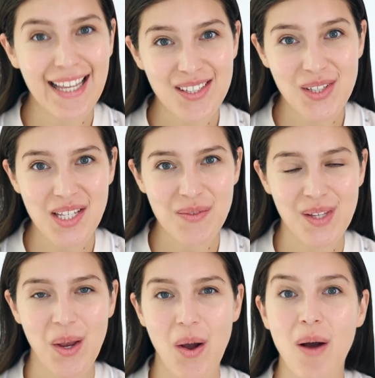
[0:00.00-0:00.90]
In today's
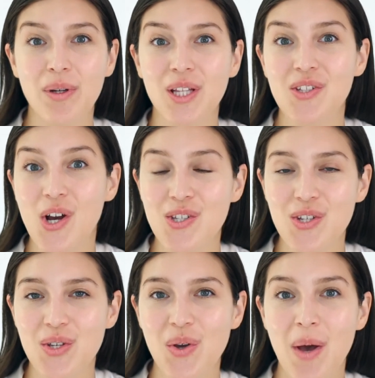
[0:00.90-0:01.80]
video, I want to talk to
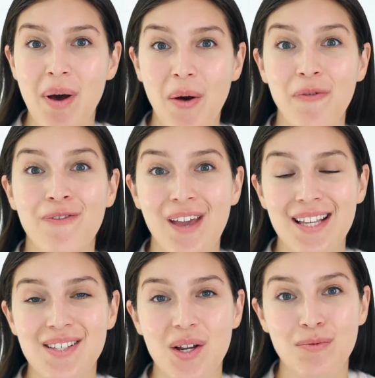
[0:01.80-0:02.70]
you about
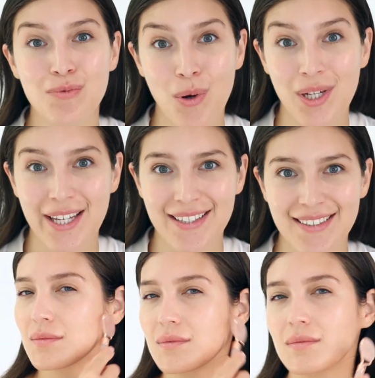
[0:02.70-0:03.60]
face rolling.
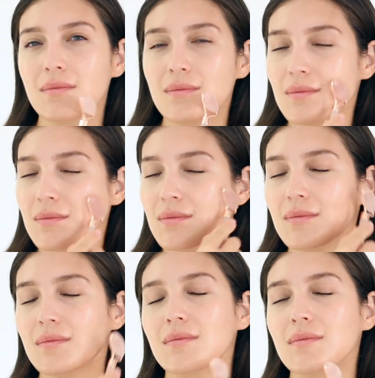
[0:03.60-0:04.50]
And of course, I'm gonna
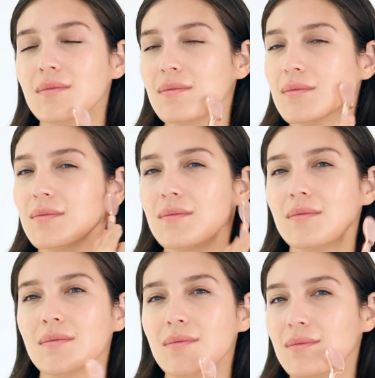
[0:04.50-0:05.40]
also be
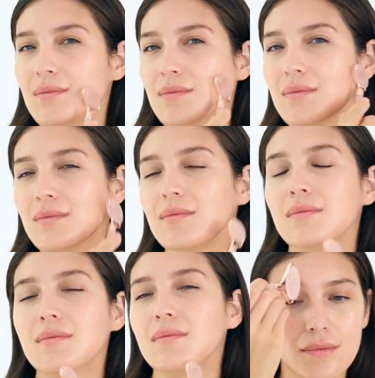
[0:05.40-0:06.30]
showing you how to
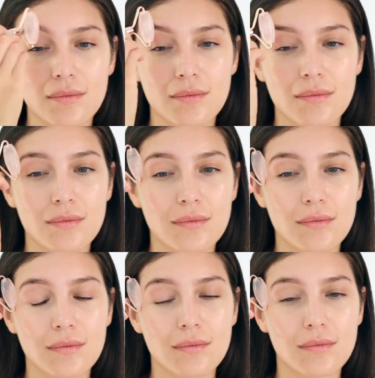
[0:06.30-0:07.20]
properly use this tool
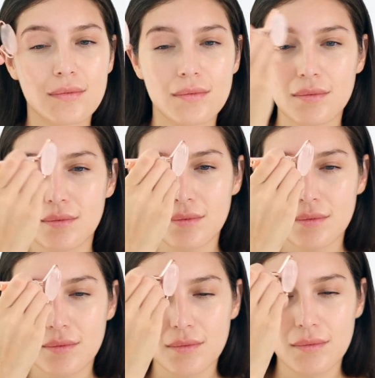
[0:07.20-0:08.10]
in order to get
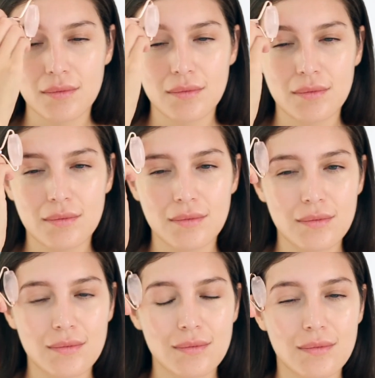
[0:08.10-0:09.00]
all the benefits
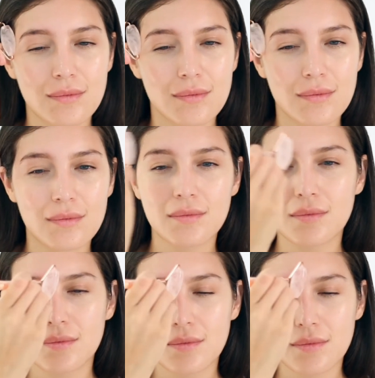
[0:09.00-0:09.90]
that it has
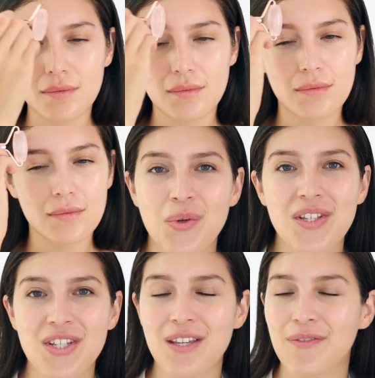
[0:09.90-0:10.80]
to offer to
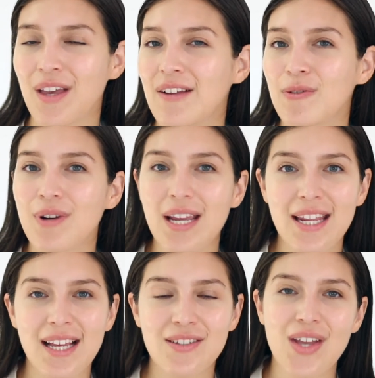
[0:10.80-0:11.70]
achieve a
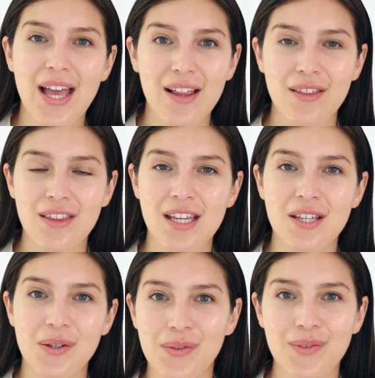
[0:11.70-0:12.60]
radiant, healthy,
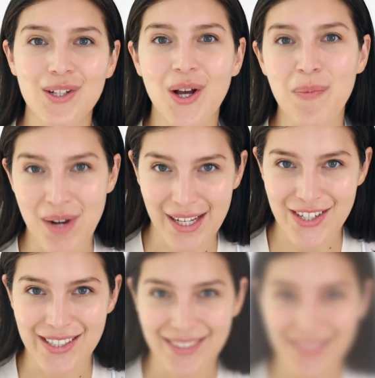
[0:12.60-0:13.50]
youthful complexion.